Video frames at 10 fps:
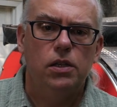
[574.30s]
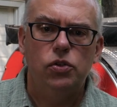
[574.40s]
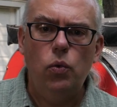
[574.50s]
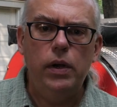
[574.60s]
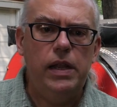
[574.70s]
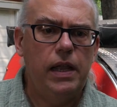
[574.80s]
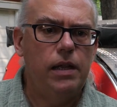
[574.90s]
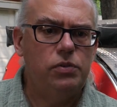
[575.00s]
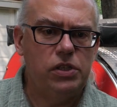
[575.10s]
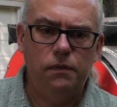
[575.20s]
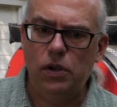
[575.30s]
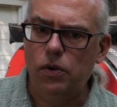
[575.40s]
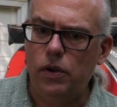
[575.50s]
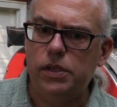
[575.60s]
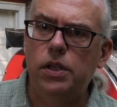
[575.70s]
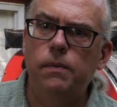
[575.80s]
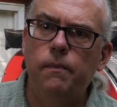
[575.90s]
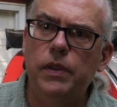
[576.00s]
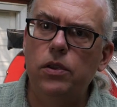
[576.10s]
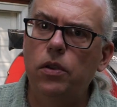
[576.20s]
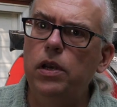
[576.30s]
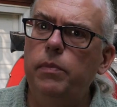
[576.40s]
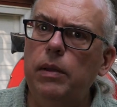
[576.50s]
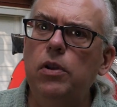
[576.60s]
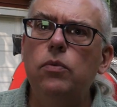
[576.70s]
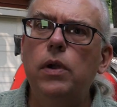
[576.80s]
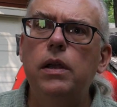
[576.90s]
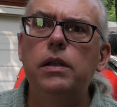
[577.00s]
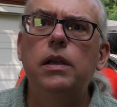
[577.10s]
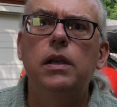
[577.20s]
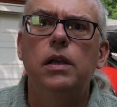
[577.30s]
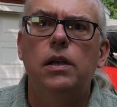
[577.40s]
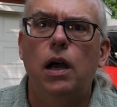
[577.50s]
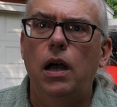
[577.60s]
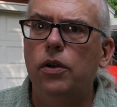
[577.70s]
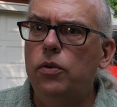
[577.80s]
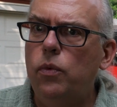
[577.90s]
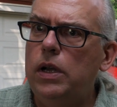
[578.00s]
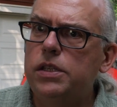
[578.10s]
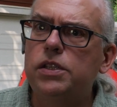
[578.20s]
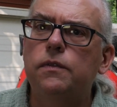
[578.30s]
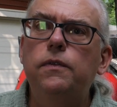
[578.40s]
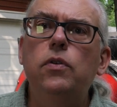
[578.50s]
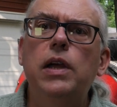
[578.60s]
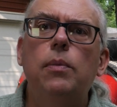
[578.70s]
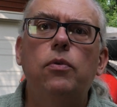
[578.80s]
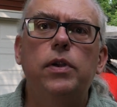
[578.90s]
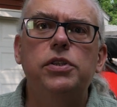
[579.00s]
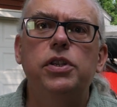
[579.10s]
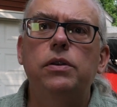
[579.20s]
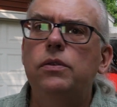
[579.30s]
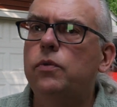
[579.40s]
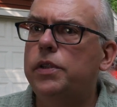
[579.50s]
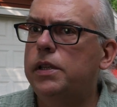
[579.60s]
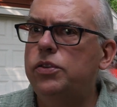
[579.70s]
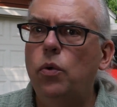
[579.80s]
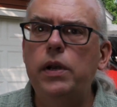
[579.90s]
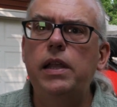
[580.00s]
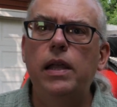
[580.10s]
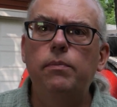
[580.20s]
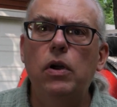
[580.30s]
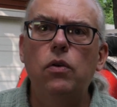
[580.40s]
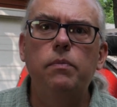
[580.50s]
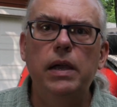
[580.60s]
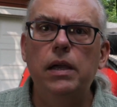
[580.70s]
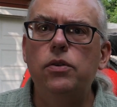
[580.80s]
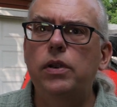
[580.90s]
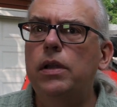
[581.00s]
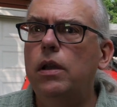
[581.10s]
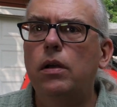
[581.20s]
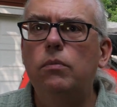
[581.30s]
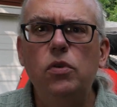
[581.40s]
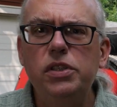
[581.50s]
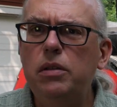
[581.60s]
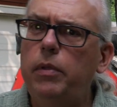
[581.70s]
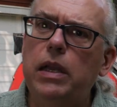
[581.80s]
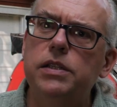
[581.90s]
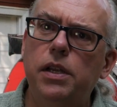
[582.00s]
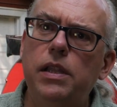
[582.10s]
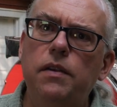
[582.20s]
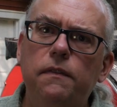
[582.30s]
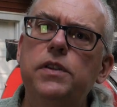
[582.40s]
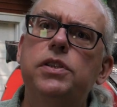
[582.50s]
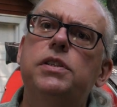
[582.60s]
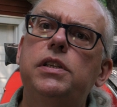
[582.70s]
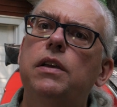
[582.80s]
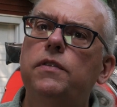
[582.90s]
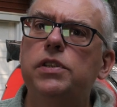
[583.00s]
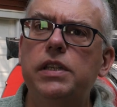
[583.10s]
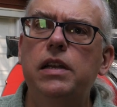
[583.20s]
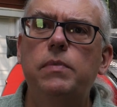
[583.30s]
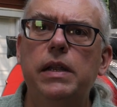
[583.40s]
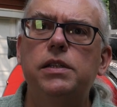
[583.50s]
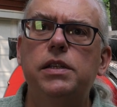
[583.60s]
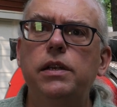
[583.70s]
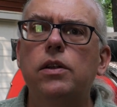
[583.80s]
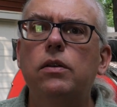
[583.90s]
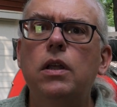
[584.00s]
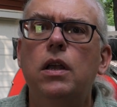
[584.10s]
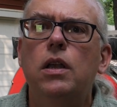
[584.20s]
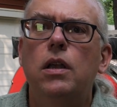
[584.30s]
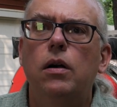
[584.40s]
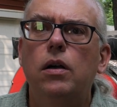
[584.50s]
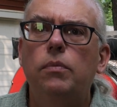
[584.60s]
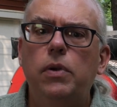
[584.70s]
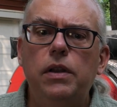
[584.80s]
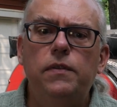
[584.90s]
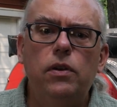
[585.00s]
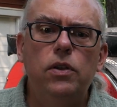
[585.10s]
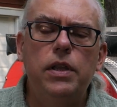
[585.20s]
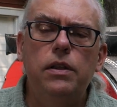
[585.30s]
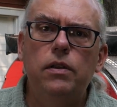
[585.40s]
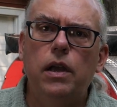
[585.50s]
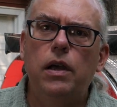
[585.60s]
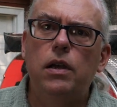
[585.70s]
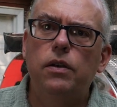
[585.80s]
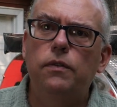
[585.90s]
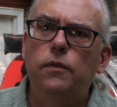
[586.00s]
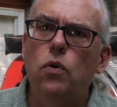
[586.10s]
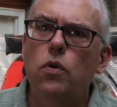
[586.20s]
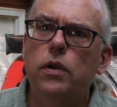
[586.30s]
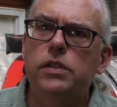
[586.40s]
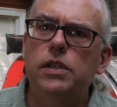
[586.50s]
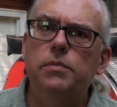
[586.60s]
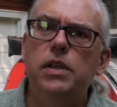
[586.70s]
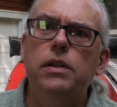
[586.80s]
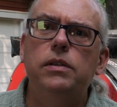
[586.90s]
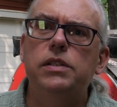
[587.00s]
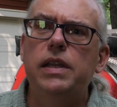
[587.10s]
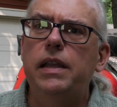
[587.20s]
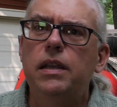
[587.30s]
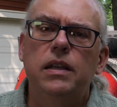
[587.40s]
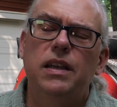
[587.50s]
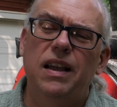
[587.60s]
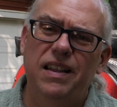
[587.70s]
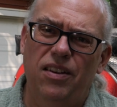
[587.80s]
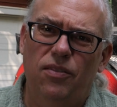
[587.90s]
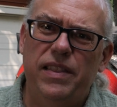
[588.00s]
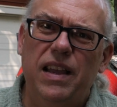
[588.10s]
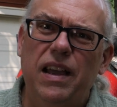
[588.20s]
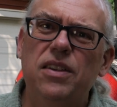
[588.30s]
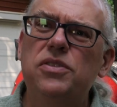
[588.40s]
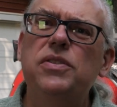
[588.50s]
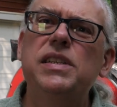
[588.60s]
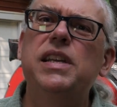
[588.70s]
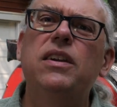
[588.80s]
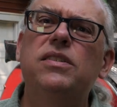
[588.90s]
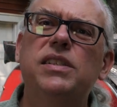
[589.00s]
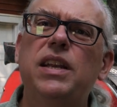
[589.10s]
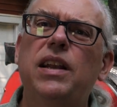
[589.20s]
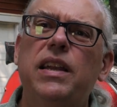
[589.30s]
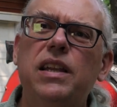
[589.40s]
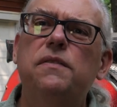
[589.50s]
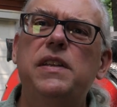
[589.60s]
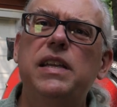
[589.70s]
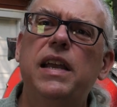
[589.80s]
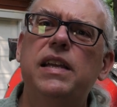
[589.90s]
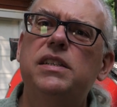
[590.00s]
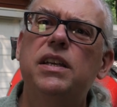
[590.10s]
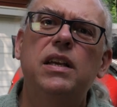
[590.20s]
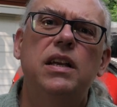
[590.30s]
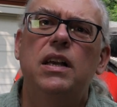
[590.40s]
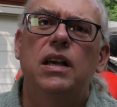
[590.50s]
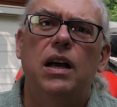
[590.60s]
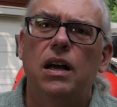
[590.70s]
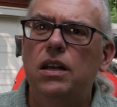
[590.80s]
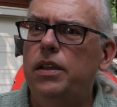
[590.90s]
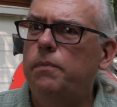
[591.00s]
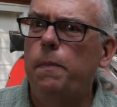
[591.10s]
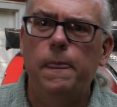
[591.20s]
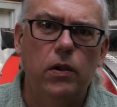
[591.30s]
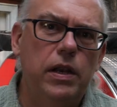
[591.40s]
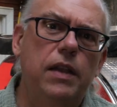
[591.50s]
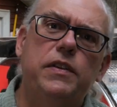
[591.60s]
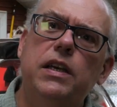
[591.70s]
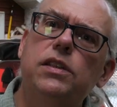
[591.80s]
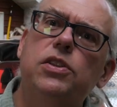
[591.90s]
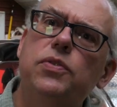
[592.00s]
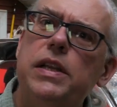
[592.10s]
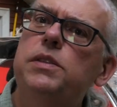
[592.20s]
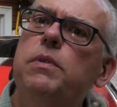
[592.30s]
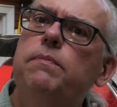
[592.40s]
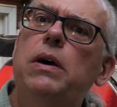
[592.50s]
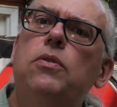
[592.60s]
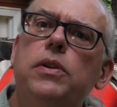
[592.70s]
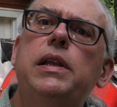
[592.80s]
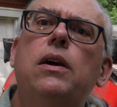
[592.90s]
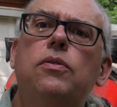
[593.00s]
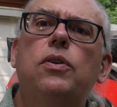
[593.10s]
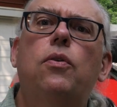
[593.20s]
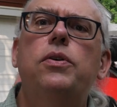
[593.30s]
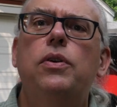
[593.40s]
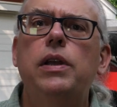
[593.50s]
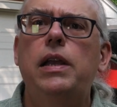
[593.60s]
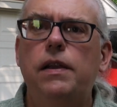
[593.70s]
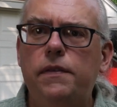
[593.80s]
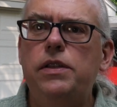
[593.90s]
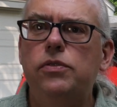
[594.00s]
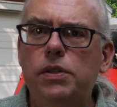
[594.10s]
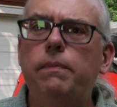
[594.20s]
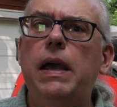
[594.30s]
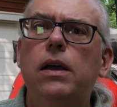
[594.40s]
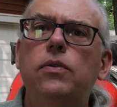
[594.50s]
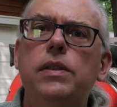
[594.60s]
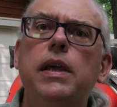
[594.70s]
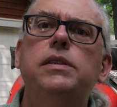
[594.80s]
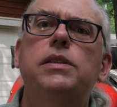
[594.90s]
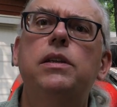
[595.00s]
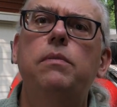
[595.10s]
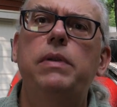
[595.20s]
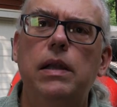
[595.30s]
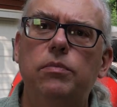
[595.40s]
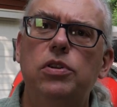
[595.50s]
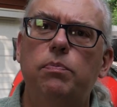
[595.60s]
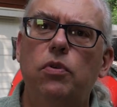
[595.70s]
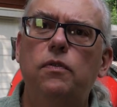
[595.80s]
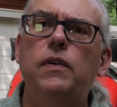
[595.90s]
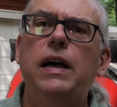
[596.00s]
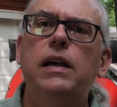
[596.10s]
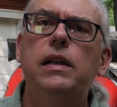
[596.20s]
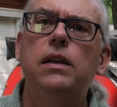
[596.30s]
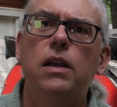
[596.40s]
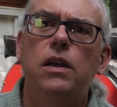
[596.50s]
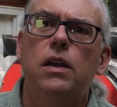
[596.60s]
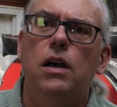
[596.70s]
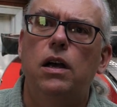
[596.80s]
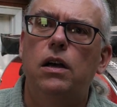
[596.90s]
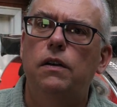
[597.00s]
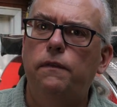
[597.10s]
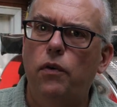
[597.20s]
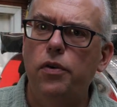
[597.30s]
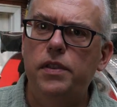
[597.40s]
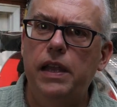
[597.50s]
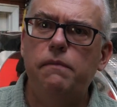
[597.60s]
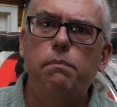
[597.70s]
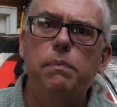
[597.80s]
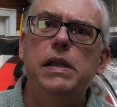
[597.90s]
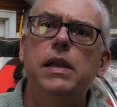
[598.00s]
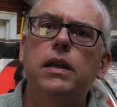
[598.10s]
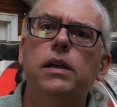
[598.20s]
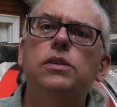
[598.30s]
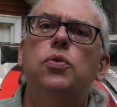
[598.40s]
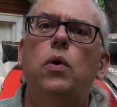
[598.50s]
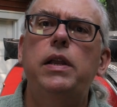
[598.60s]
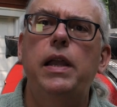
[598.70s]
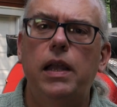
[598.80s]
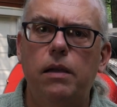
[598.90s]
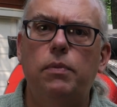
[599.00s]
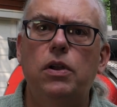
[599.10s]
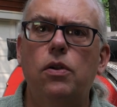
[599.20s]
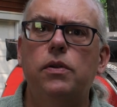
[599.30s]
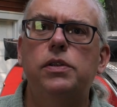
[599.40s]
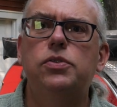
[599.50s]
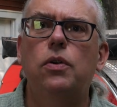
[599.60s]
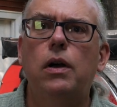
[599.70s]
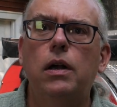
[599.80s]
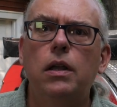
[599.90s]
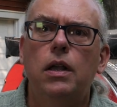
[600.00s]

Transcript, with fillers: twenty amps of current. You're going to be able to run one hundred watts phone operation with a twenty amp hour battery, uh, mostly because of the efficiency of your sideband signal. Uh, but if you're looking uh, for something, say, you know, with a higher duty cycle, say like F T eight, uh, you're going to have to cut the transmit power down, or you're going to have to use a battery that's going to be able to provide uh, for that peak twenty amp current draw.